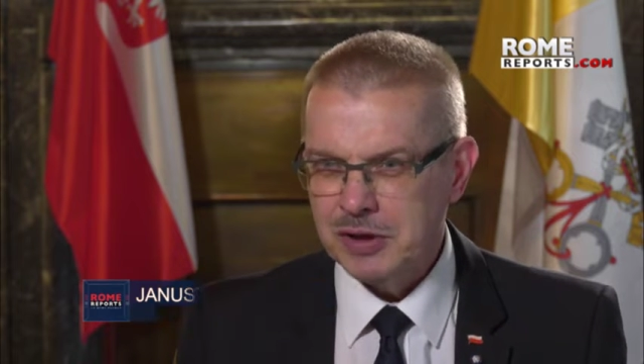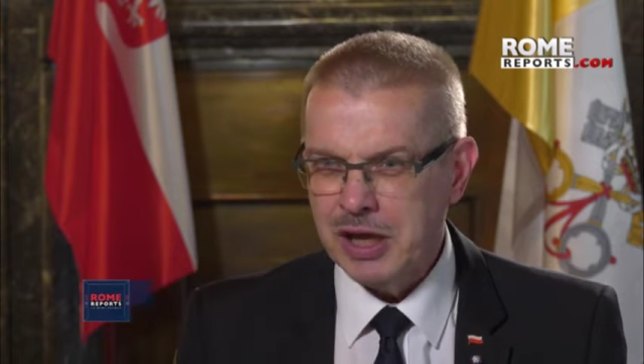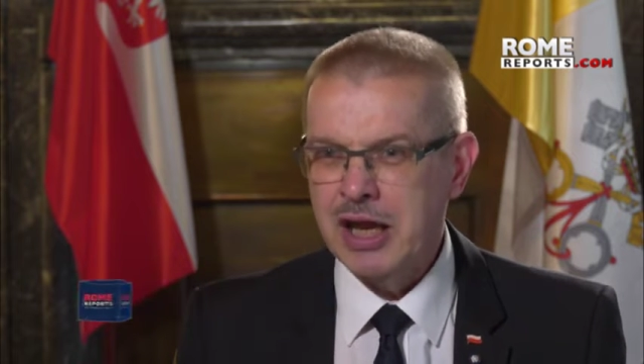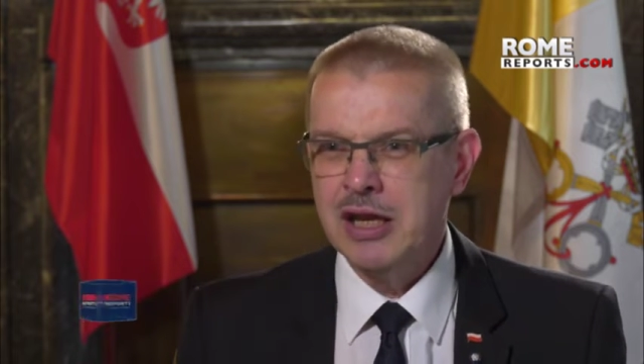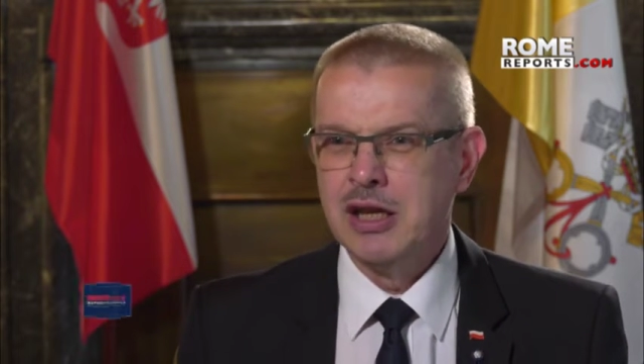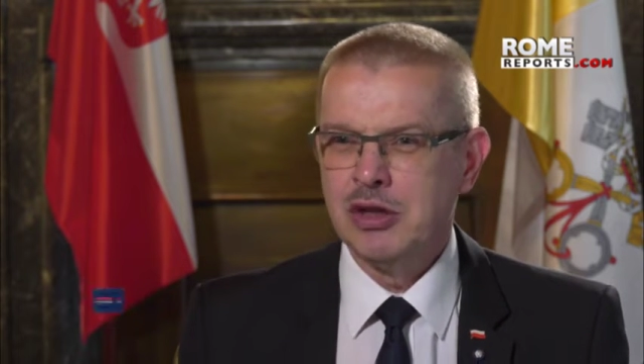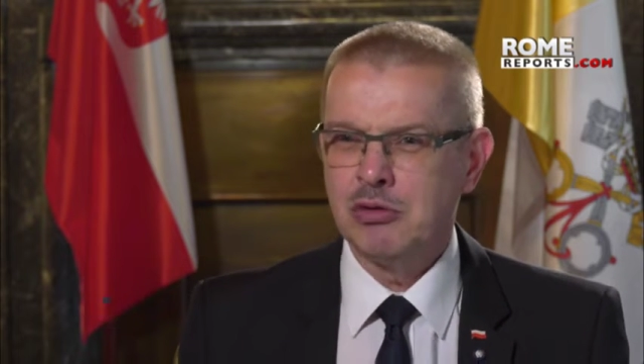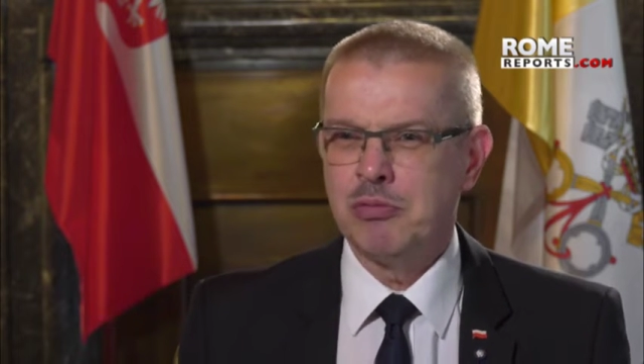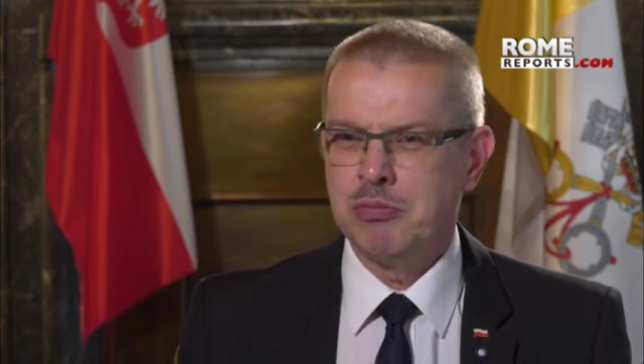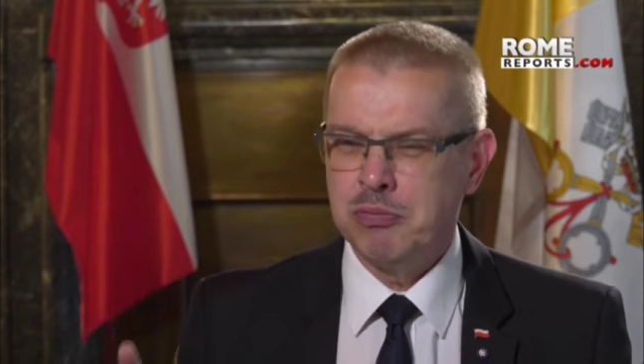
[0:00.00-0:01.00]
yeah,
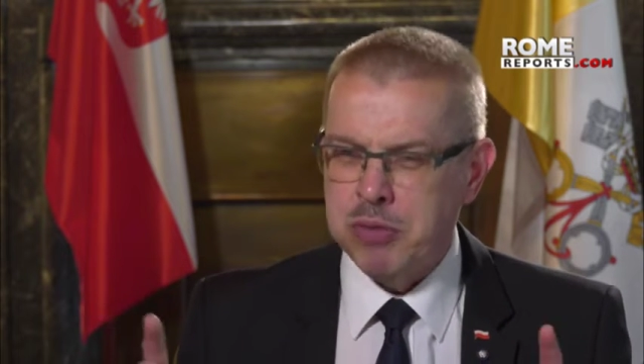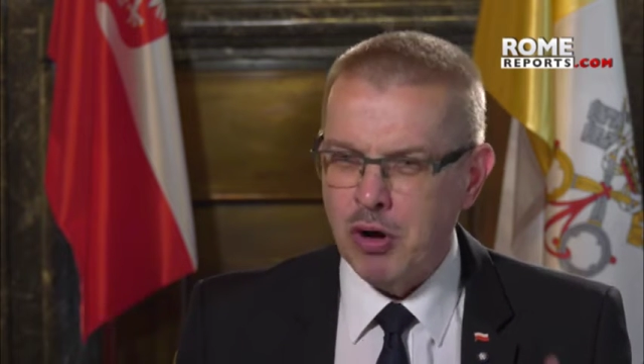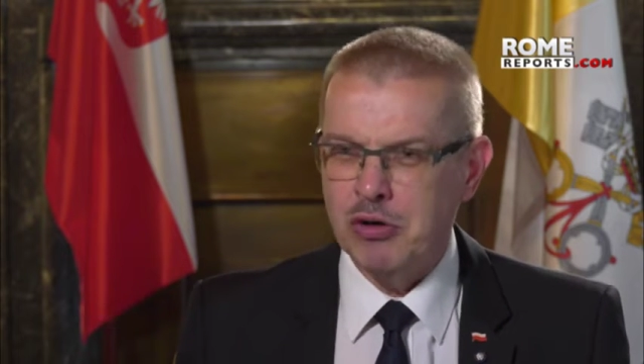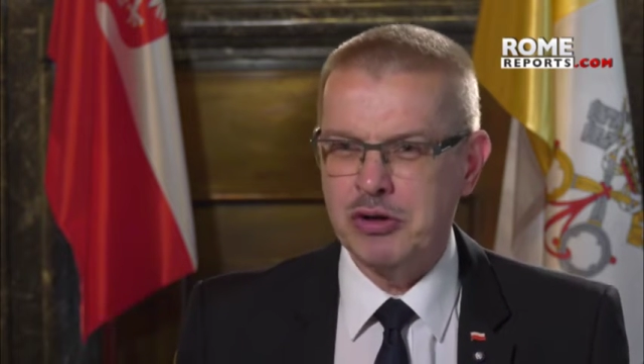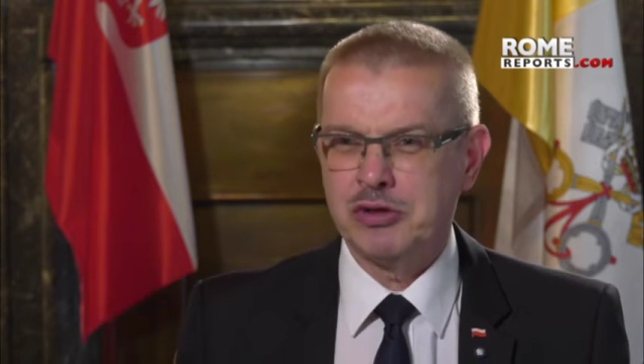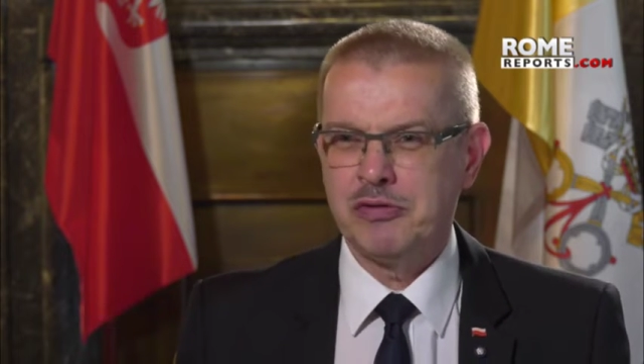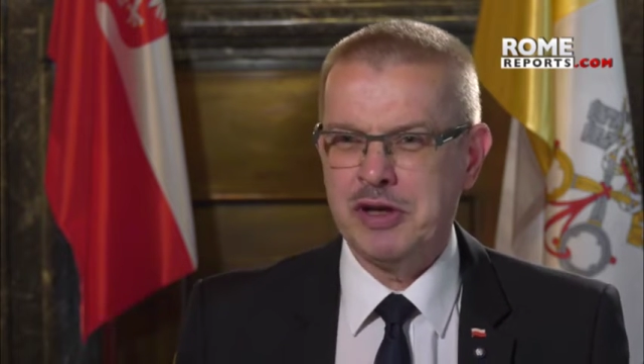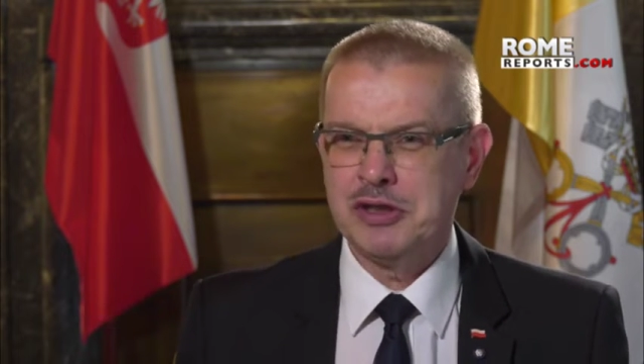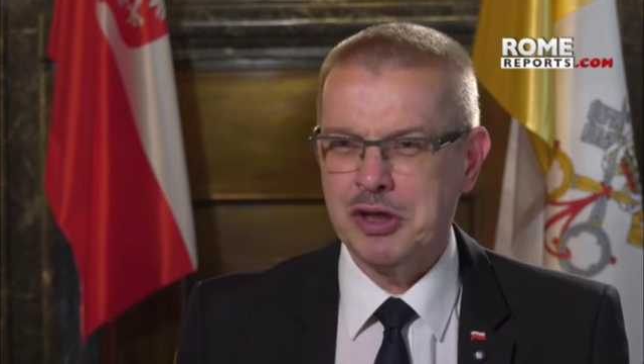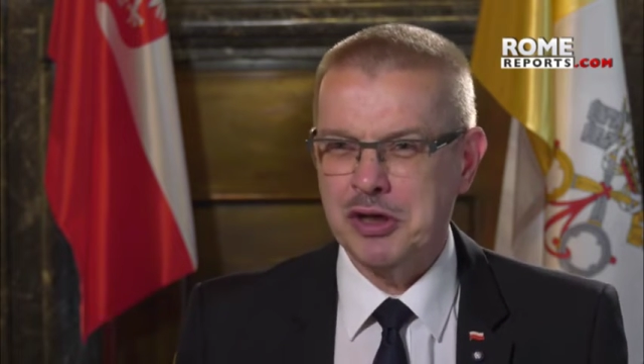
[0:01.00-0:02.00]
to Polish
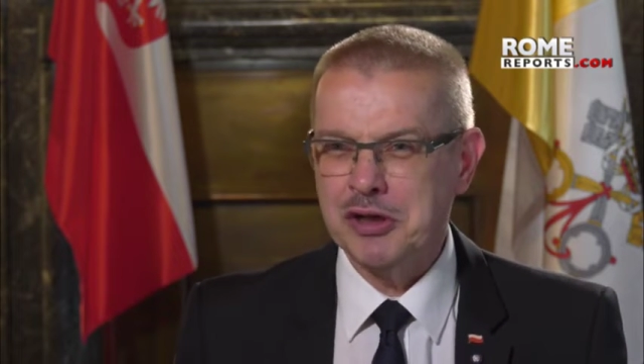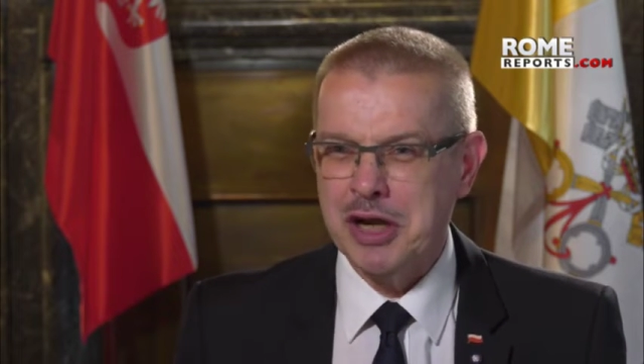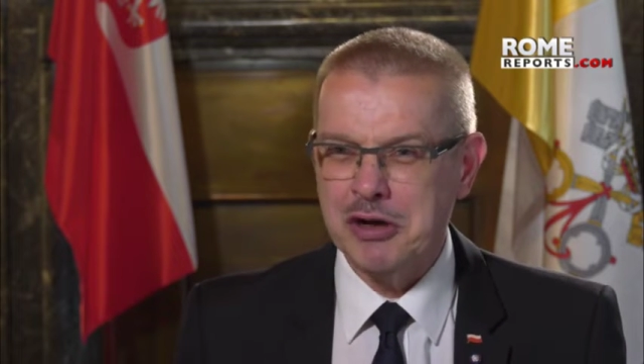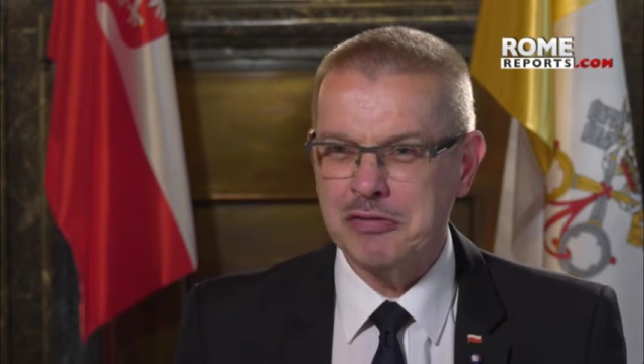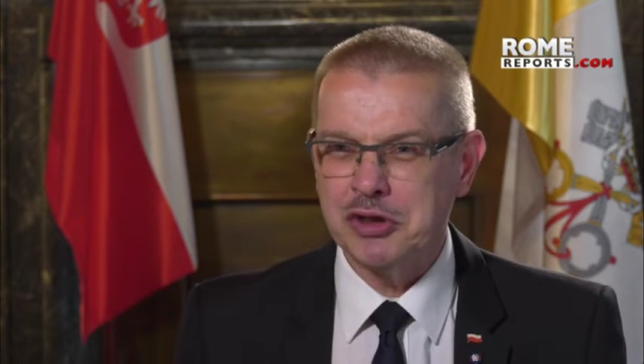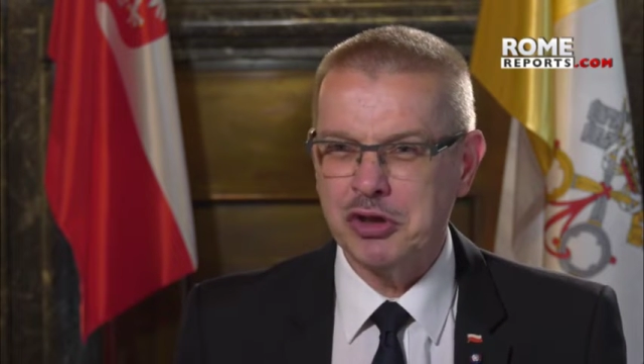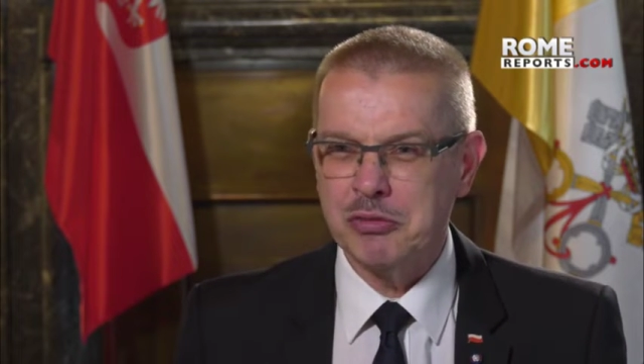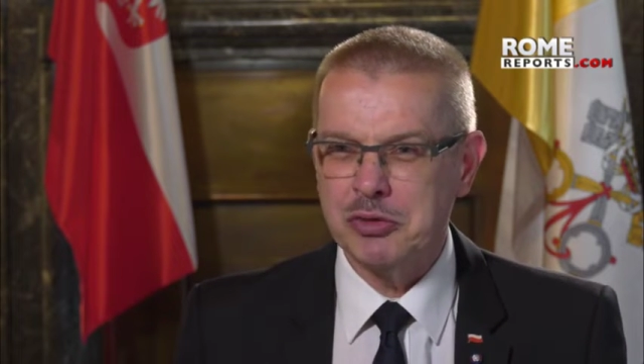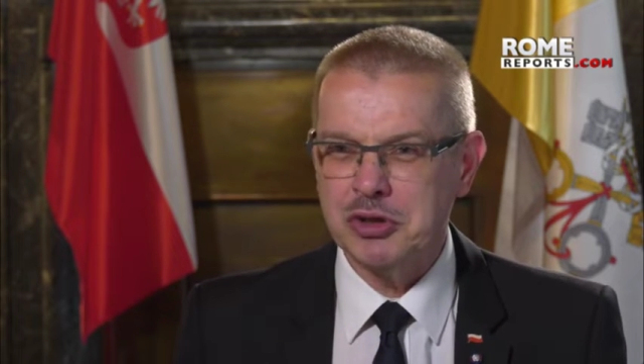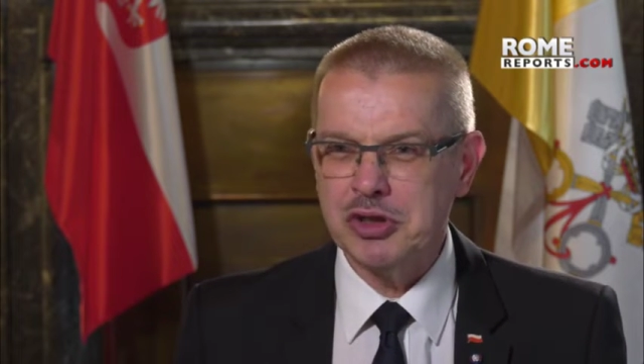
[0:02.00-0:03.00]
first secretary of the
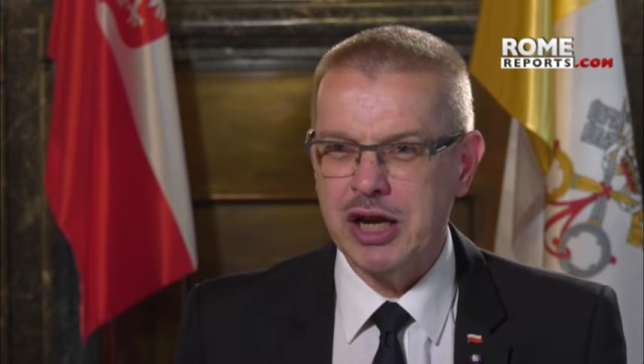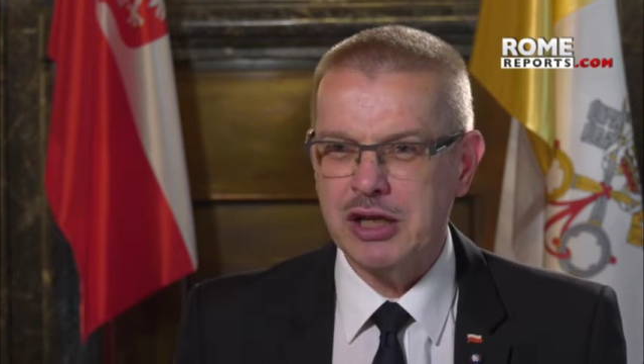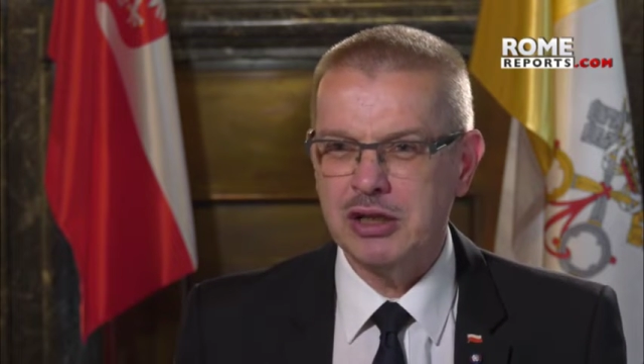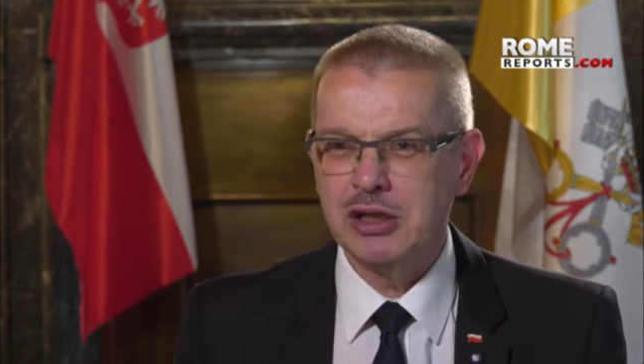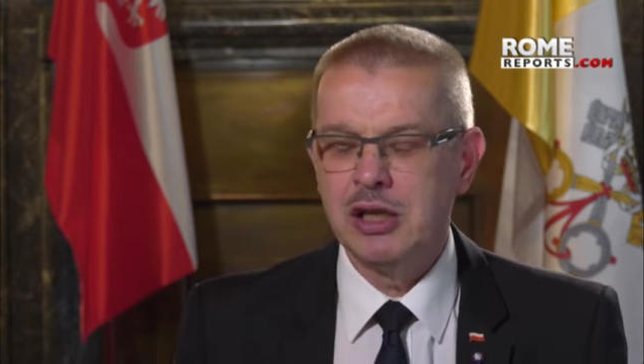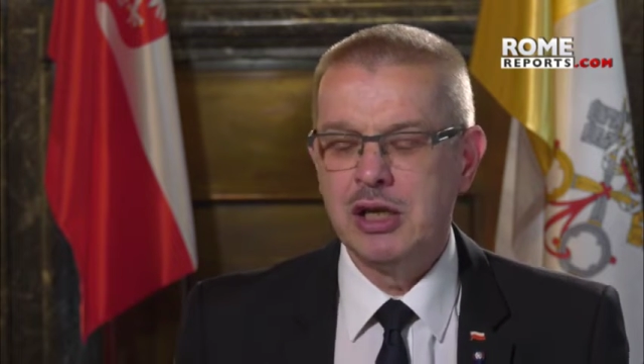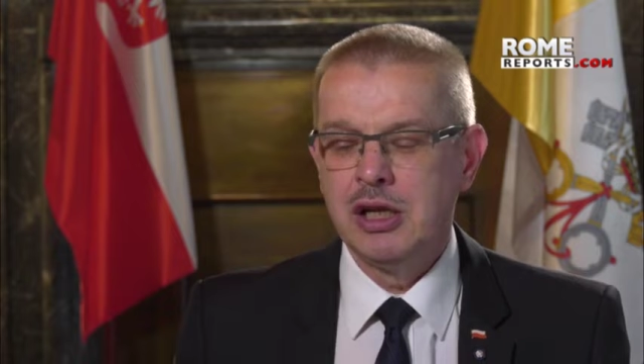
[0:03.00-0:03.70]
Communist Party,